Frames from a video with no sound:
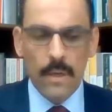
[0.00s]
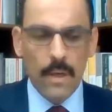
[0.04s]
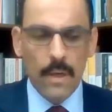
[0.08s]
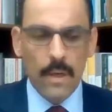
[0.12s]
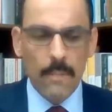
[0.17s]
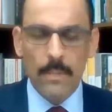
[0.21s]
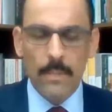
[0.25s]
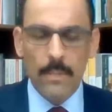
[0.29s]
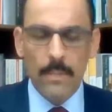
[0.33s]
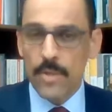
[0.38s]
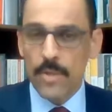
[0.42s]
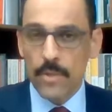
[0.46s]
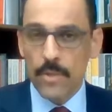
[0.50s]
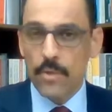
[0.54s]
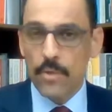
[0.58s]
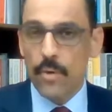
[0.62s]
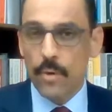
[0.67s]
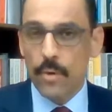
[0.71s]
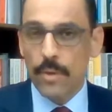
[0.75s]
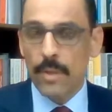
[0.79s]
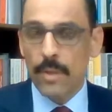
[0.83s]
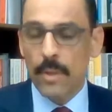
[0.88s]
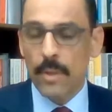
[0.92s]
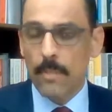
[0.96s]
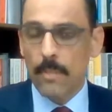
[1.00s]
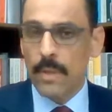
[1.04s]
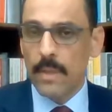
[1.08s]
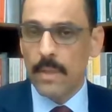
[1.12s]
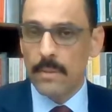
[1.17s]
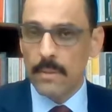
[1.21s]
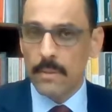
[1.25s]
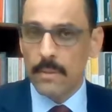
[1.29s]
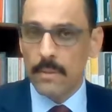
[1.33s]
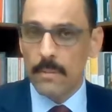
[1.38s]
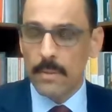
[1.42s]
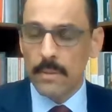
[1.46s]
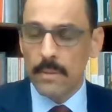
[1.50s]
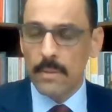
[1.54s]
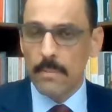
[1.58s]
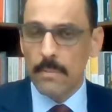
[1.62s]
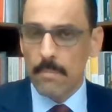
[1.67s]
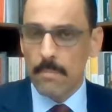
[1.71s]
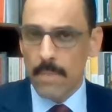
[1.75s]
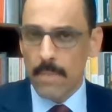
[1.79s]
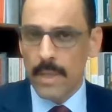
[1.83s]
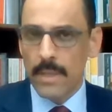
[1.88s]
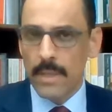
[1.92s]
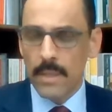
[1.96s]
I'm not just talking about
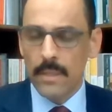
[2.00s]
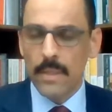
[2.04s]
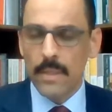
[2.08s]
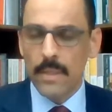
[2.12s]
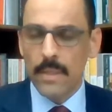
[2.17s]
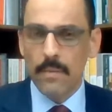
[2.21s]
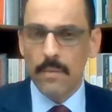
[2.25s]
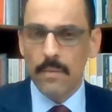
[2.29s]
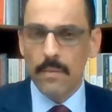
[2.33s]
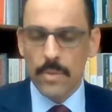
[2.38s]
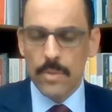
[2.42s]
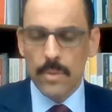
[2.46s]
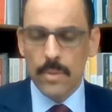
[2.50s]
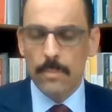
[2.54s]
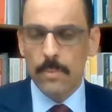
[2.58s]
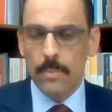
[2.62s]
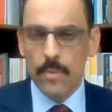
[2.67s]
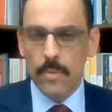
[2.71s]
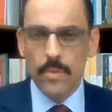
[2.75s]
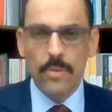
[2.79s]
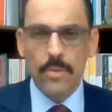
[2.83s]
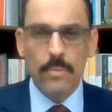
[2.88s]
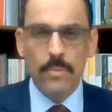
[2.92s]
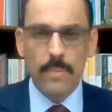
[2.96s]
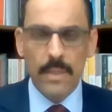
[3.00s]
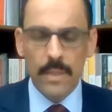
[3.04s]
the money that was supposed